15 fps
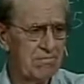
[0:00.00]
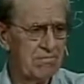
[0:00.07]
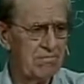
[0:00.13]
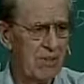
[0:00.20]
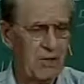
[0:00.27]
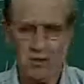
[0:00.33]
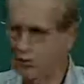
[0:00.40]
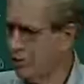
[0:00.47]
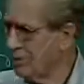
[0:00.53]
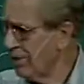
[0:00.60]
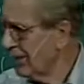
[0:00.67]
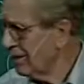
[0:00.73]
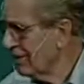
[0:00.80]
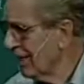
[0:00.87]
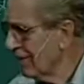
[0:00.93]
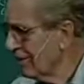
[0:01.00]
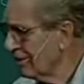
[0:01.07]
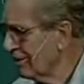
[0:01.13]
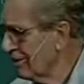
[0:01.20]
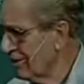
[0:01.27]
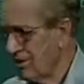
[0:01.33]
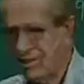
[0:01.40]
Oh, we make
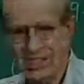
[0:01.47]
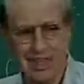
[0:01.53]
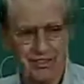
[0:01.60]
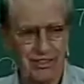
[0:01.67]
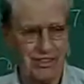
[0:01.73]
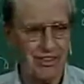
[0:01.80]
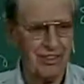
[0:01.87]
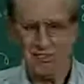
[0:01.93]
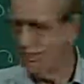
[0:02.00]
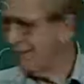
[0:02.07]
necklaces now, you know.